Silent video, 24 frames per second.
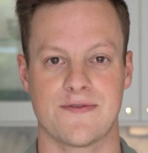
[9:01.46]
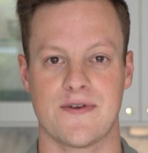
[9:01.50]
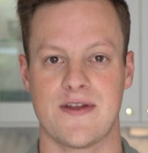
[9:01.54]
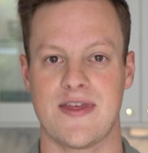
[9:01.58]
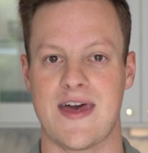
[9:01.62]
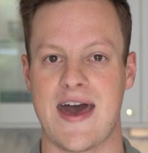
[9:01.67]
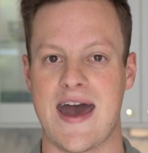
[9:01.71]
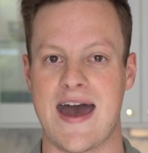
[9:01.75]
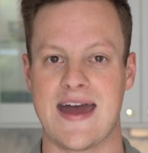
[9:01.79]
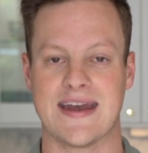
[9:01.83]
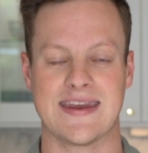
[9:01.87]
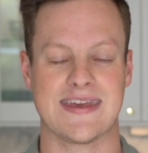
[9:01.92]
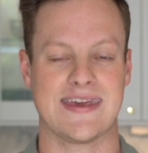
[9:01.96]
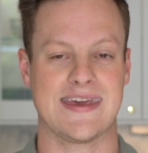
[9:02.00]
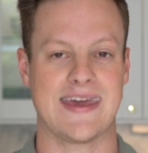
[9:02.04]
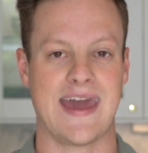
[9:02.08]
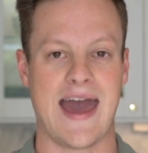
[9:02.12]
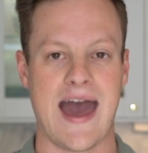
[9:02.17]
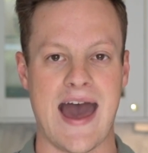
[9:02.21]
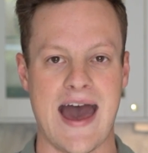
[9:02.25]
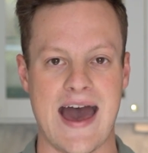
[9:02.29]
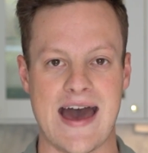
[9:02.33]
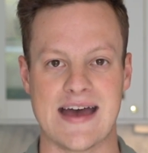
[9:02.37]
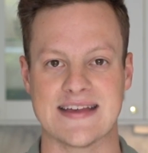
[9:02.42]
for that,
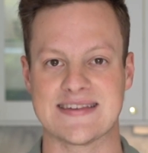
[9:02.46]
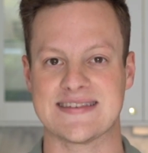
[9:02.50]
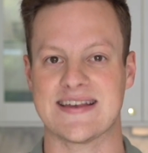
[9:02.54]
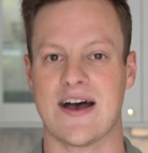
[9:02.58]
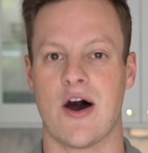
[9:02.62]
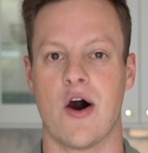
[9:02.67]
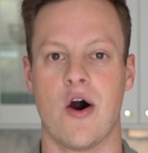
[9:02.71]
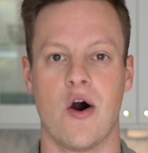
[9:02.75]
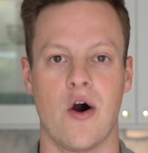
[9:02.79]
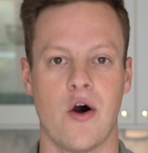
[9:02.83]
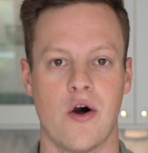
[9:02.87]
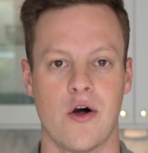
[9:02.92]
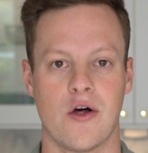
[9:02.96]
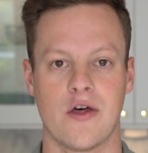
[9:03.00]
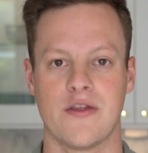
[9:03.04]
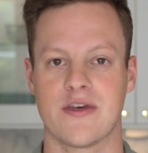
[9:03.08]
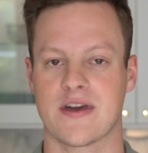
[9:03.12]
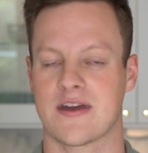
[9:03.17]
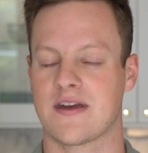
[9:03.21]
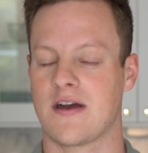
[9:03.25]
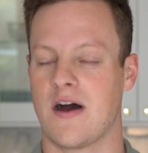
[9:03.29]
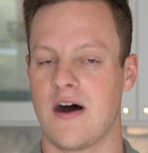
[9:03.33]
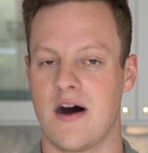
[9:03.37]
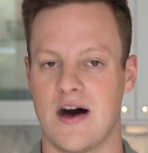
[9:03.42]
gas, all
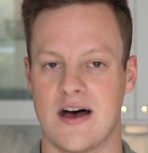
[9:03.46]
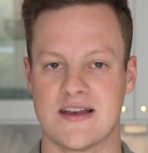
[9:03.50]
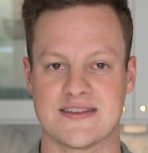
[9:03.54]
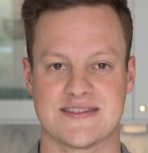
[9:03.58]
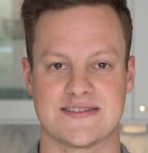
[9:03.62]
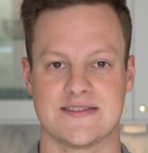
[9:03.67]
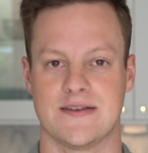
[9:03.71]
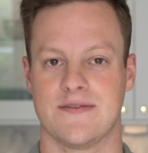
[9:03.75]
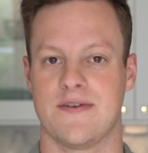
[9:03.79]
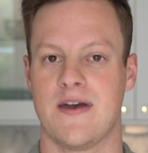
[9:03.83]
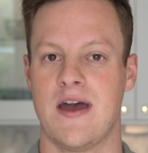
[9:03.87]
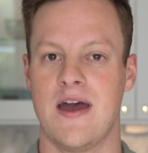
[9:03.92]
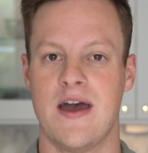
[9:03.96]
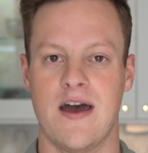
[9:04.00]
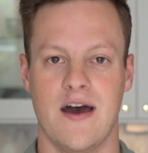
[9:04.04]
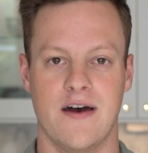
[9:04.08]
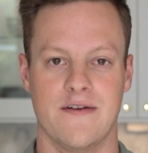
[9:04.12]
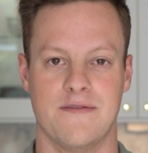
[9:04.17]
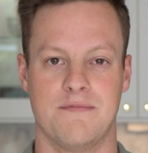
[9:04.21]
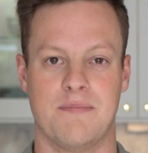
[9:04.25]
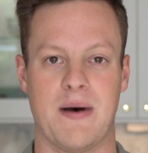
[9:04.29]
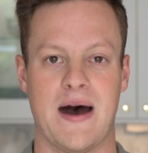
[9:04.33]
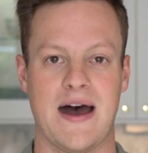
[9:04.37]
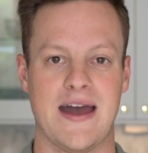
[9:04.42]
the costs of,
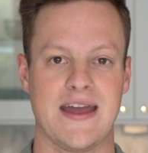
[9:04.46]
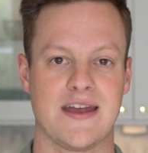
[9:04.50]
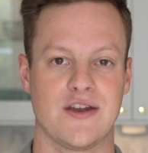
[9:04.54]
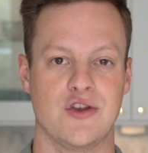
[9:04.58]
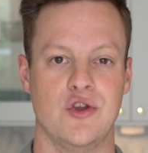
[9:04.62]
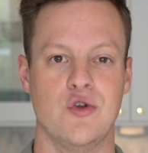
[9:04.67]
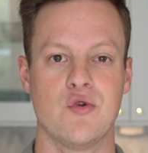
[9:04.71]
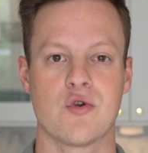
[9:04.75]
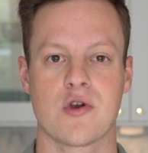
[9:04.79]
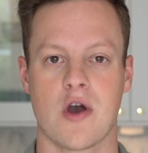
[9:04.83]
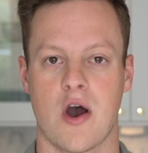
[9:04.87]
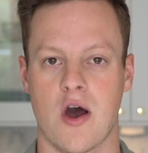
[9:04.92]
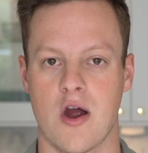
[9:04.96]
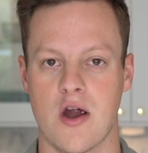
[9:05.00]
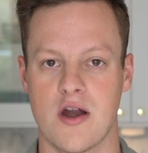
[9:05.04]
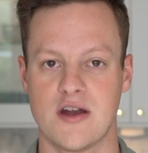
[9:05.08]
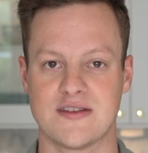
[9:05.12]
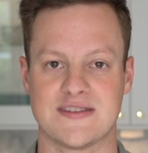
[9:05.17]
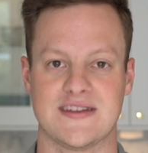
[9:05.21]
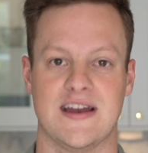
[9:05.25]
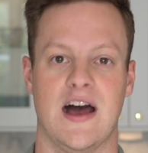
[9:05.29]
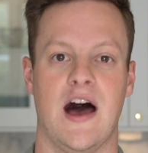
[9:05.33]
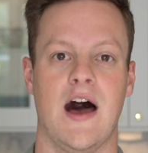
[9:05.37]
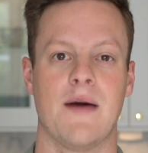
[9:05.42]
of buying new
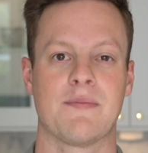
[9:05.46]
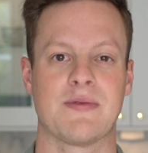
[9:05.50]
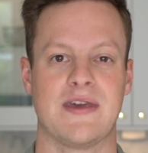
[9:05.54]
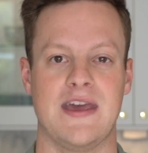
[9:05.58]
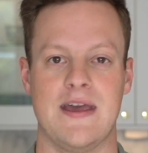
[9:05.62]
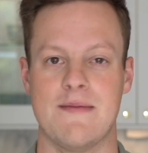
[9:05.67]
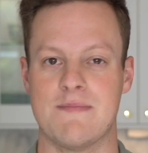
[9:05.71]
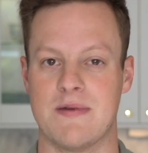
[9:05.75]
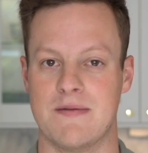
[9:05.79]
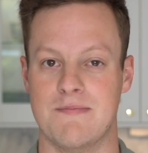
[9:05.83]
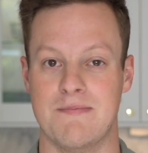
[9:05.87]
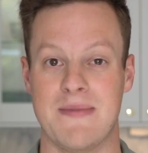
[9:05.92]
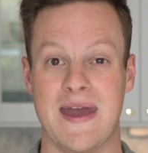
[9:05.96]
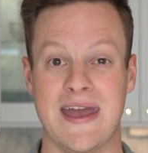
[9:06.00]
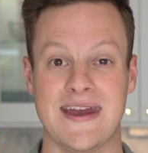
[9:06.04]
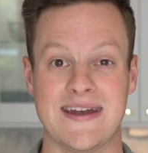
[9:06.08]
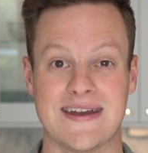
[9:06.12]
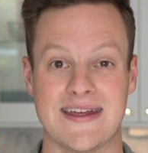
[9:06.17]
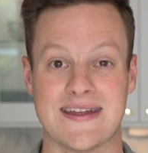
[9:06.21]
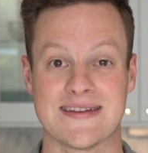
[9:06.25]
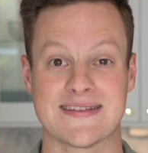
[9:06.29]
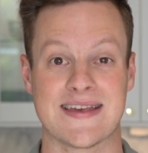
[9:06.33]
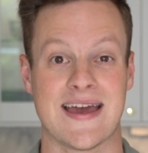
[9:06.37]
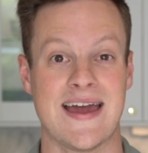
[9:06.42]
cars and upkeep and
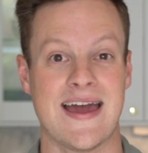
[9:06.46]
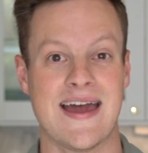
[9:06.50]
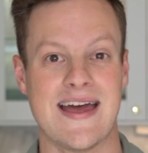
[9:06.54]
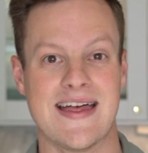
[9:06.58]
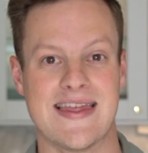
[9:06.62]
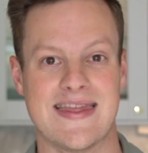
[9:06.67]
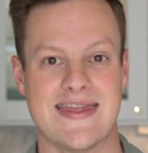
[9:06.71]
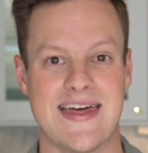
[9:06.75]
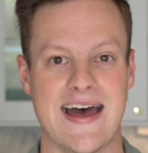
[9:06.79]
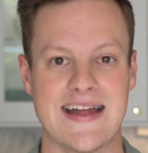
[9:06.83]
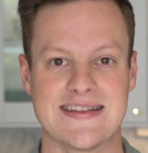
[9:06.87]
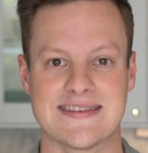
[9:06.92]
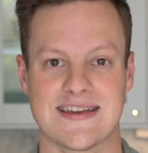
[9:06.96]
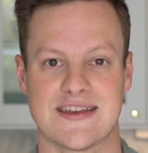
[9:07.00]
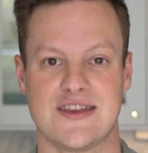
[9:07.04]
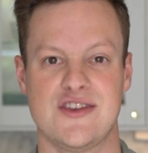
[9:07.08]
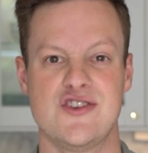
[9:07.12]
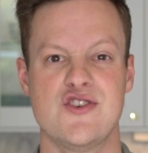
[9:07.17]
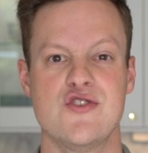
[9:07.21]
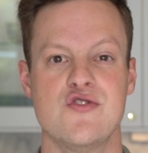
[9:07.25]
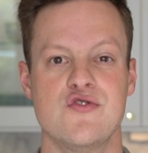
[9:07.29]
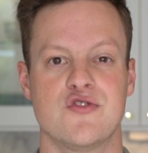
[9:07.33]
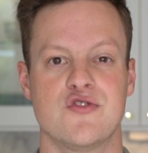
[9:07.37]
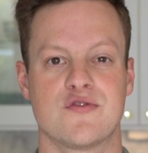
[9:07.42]
maintenance that's a
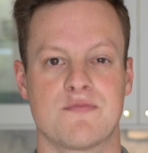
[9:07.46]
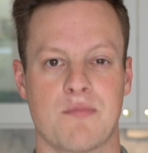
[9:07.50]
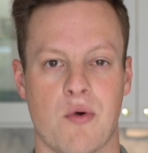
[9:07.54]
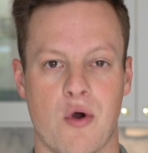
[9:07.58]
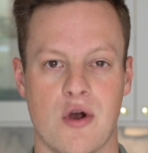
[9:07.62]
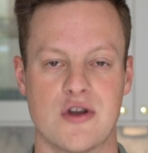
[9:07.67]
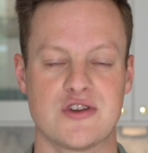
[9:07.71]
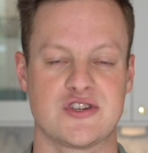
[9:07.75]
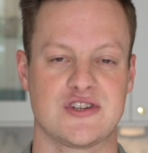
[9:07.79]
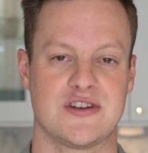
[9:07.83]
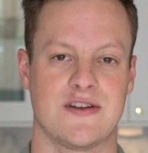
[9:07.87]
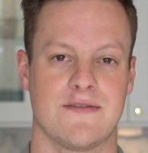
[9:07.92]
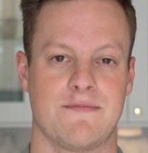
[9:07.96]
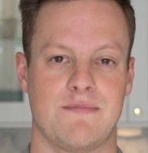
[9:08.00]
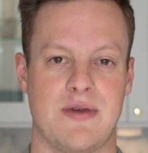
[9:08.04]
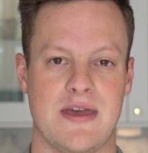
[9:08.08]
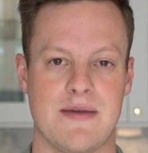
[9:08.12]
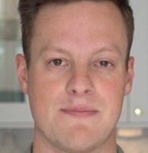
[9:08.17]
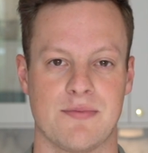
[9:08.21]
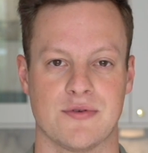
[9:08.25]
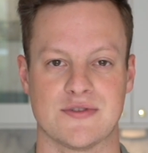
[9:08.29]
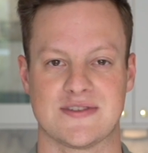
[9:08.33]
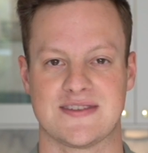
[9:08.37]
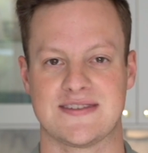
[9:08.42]
huge portion of
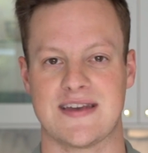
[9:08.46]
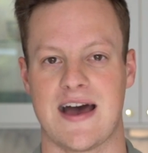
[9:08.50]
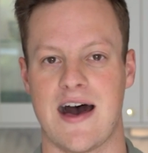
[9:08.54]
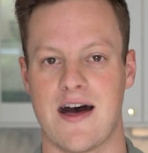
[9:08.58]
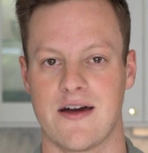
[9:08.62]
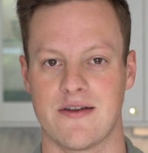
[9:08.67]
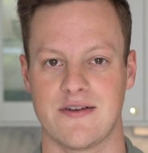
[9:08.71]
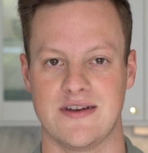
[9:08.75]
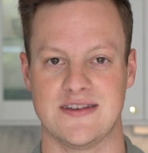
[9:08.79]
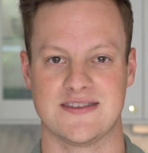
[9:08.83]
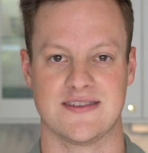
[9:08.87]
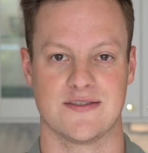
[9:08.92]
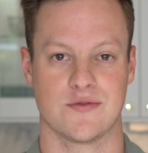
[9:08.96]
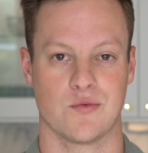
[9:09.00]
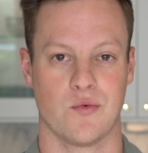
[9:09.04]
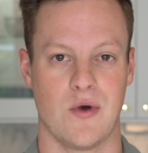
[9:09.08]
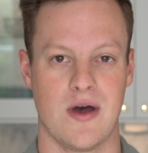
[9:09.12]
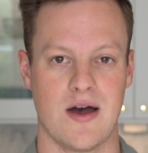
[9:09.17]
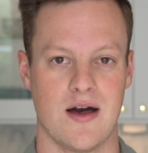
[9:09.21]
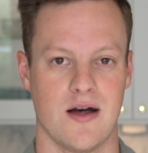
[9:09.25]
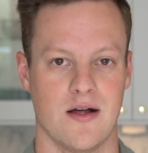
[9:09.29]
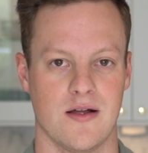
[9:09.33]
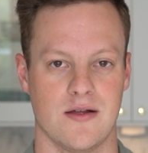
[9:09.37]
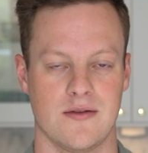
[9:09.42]
people's salaries as
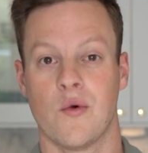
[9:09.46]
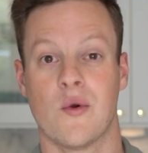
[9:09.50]
well.